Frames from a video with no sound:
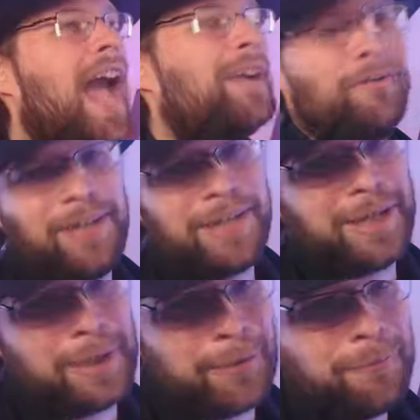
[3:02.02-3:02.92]

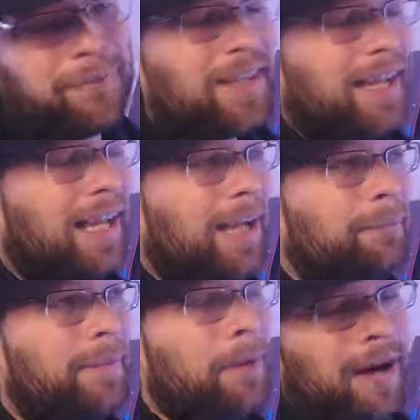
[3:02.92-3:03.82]
video.
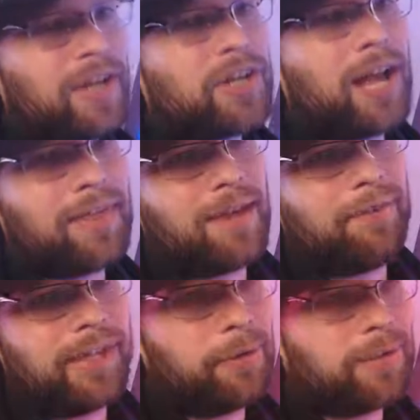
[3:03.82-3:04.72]
And when I shot that
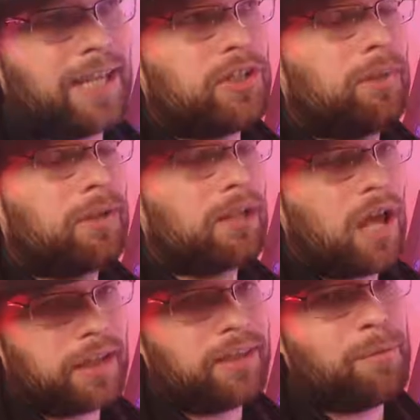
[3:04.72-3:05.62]
video, it was like 2
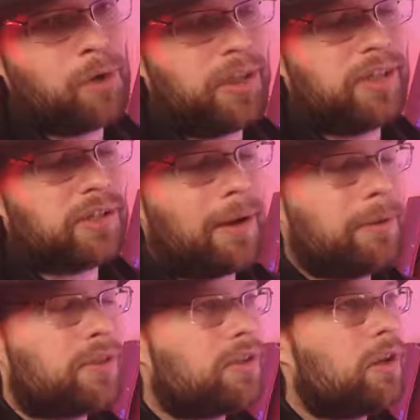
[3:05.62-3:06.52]
o'clock in the morning, so I was
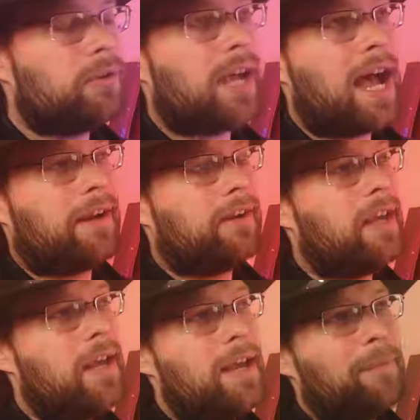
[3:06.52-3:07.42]
so tired.
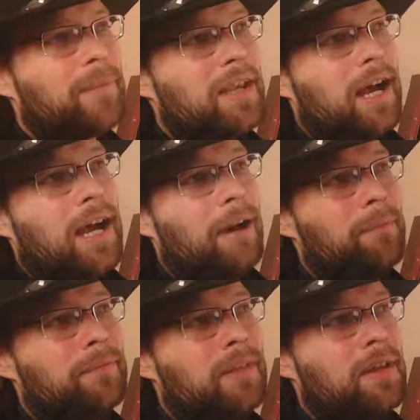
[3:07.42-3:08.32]

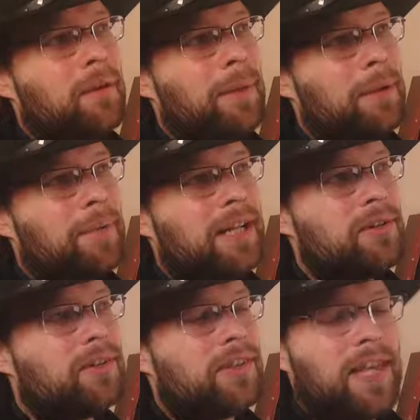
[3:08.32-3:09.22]
But
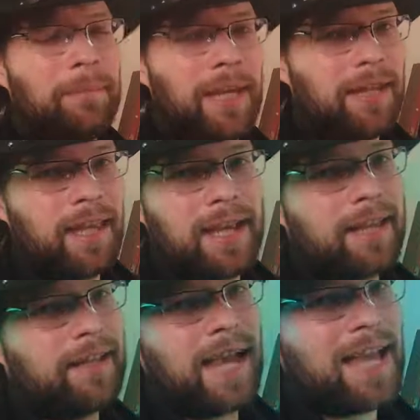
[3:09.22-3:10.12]
here's the thing, man.
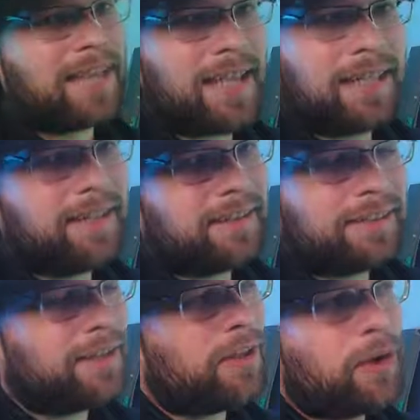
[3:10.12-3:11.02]
Like, guys,
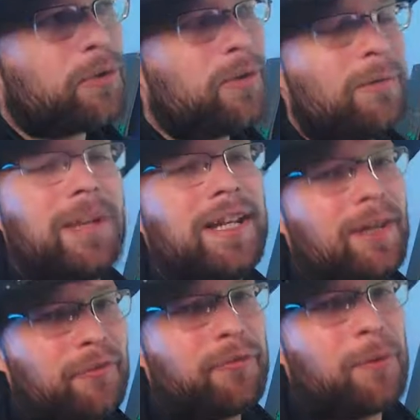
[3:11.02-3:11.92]
those who have been
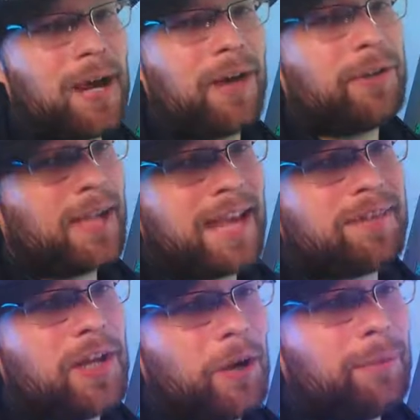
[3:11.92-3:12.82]
here for a while and you guys know me,